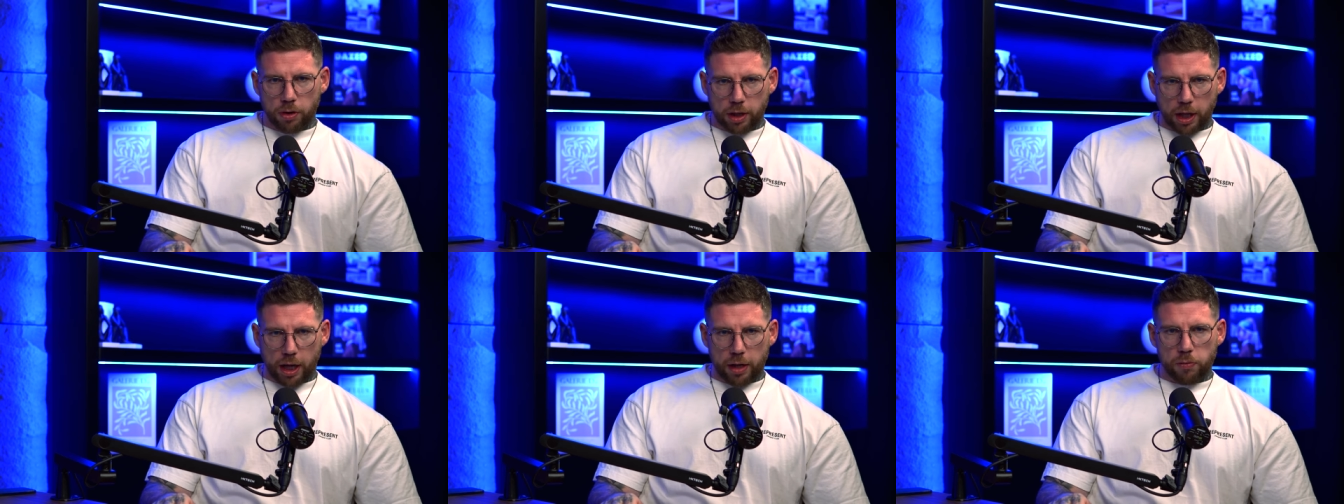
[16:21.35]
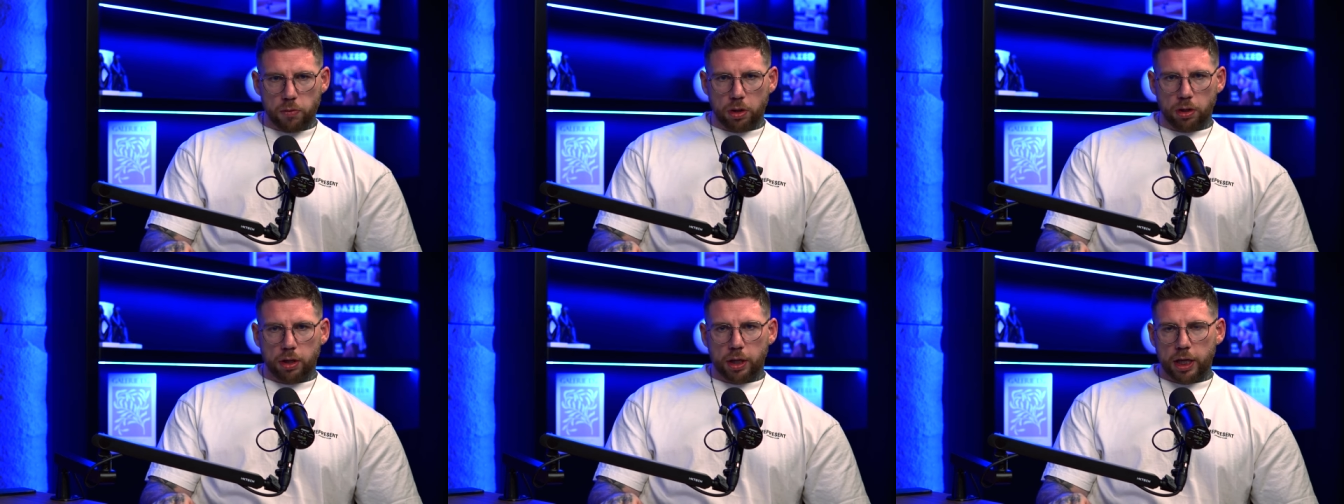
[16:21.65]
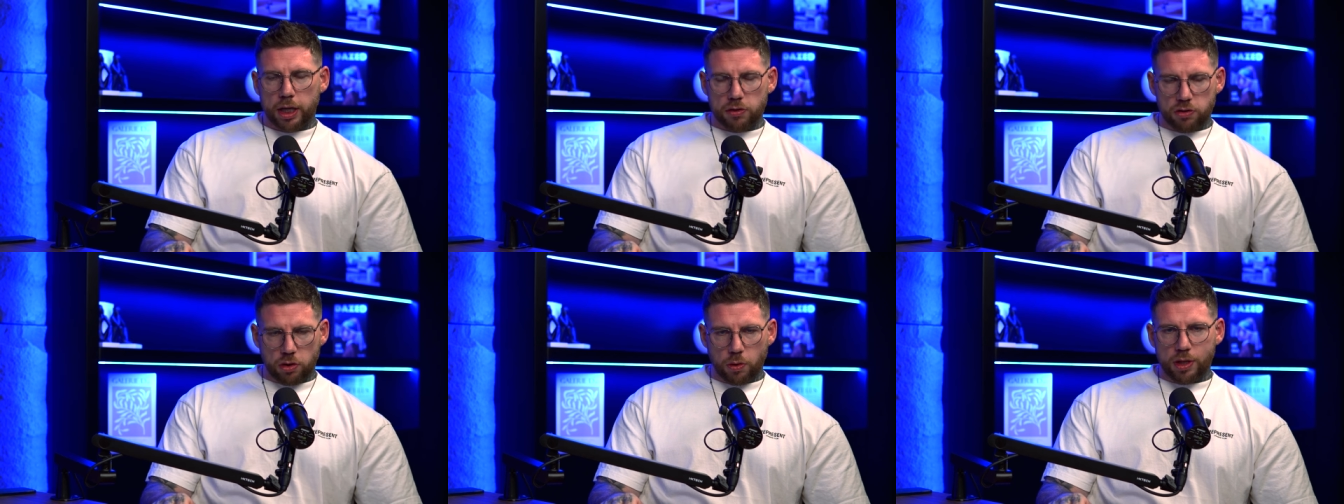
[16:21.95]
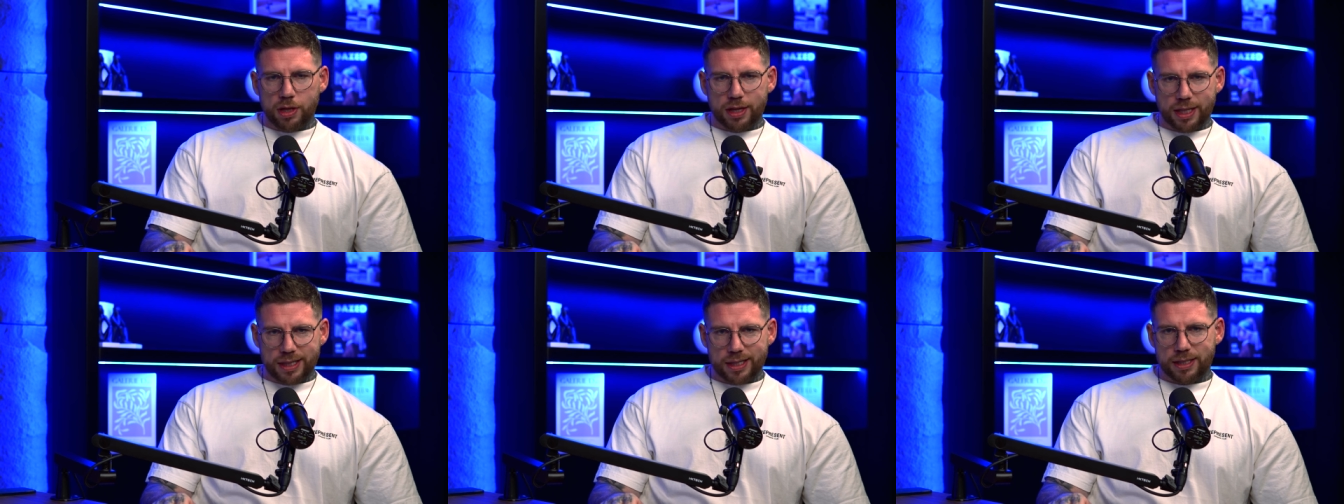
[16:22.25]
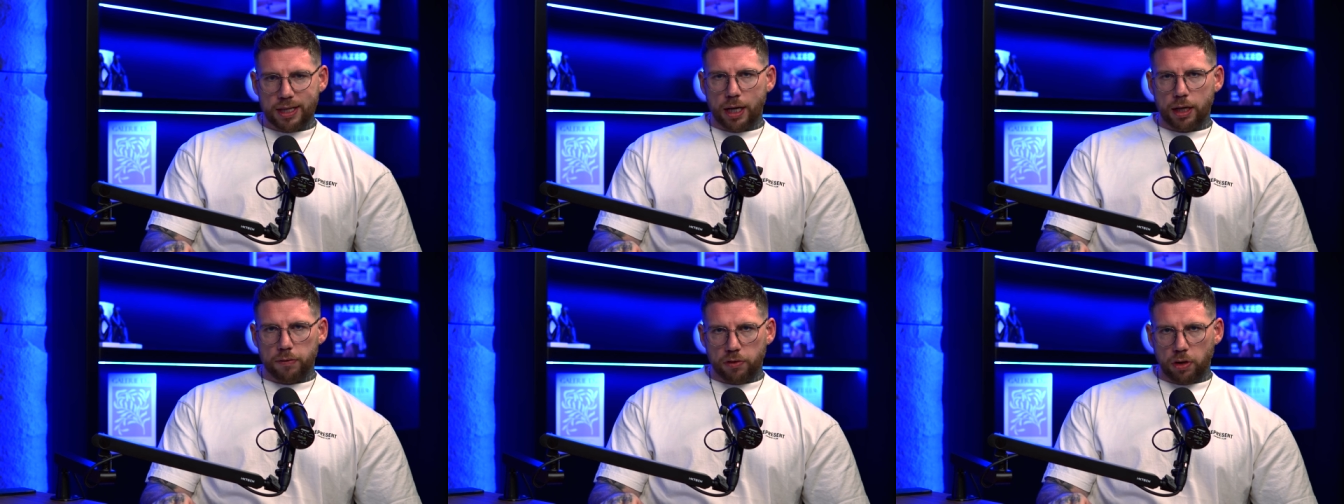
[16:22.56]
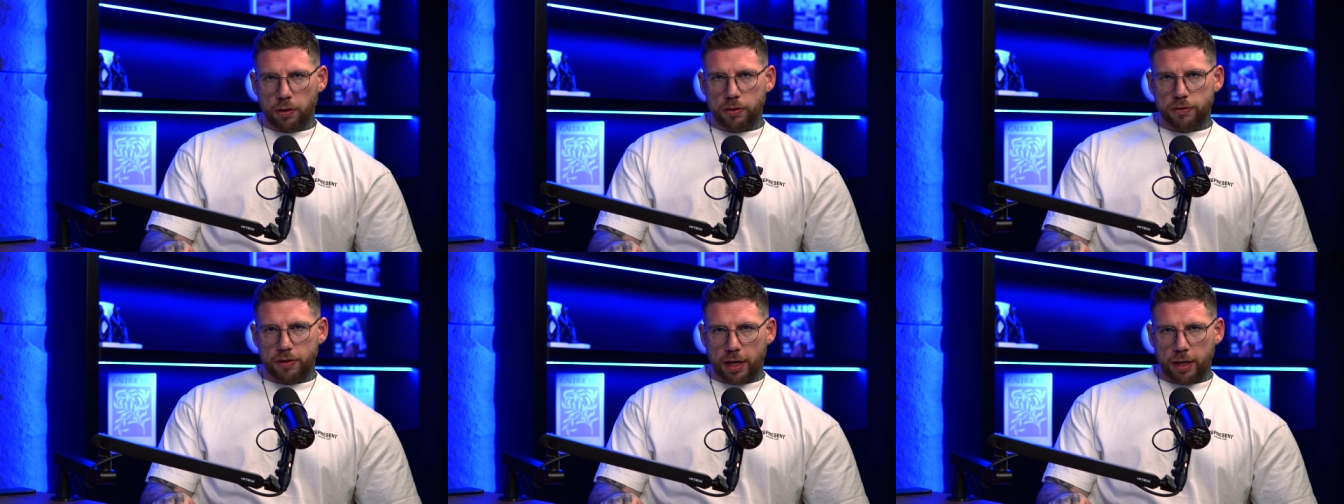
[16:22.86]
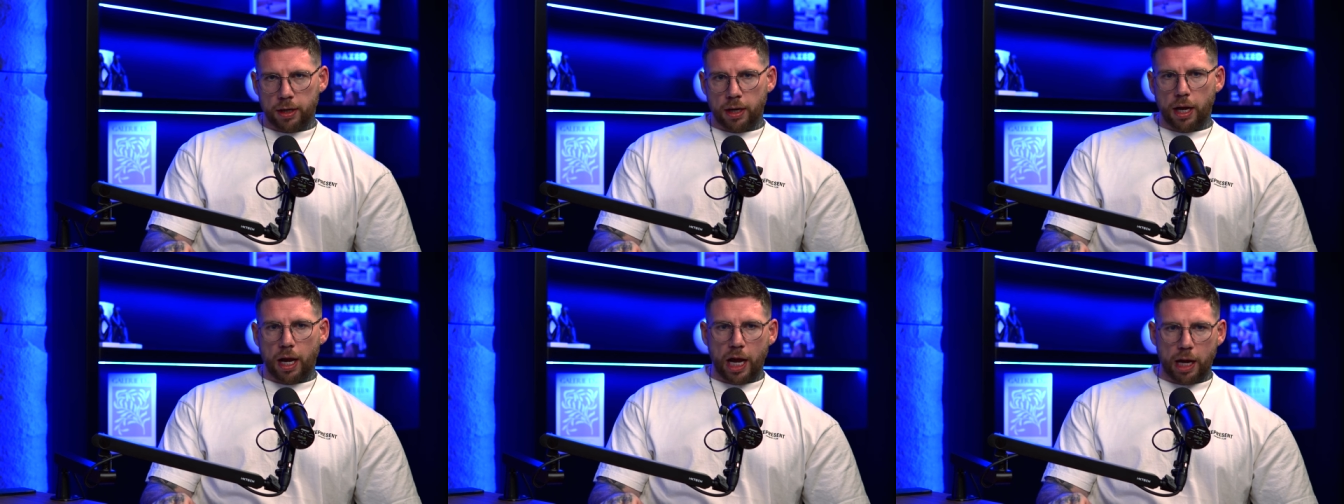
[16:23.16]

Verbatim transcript: okay, well, he's doing this style of content.